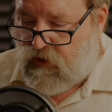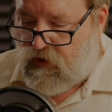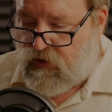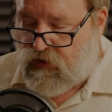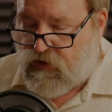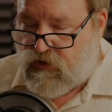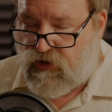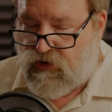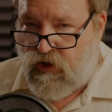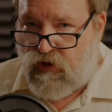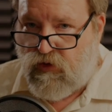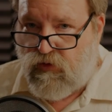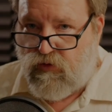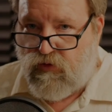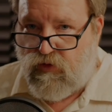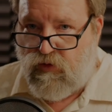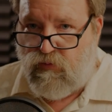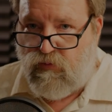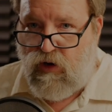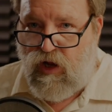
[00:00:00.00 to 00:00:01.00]
So
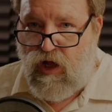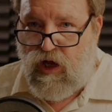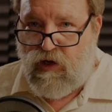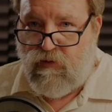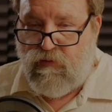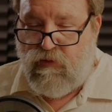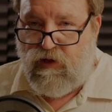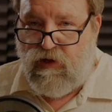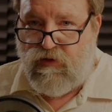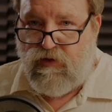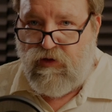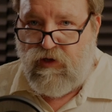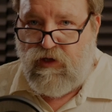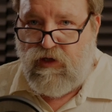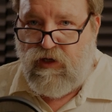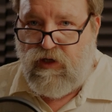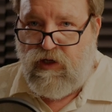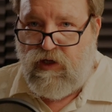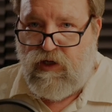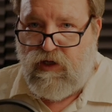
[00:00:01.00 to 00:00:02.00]
the block
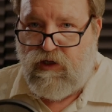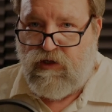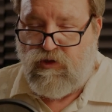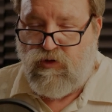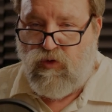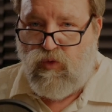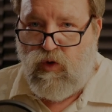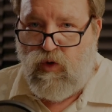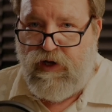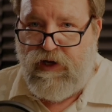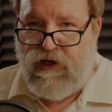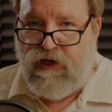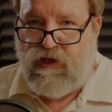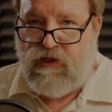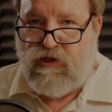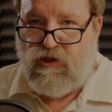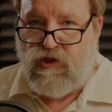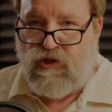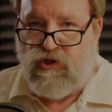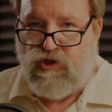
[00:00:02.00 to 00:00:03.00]
method is a way
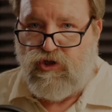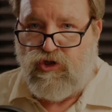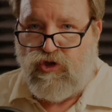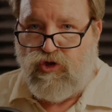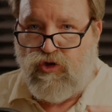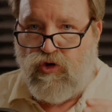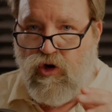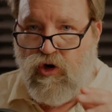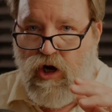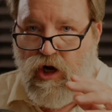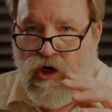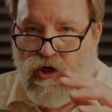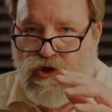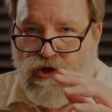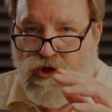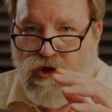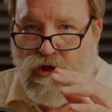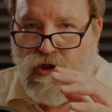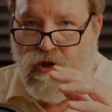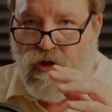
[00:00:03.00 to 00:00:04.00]
to
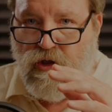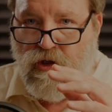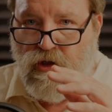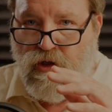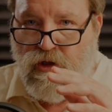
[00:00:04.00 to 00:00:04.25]
structure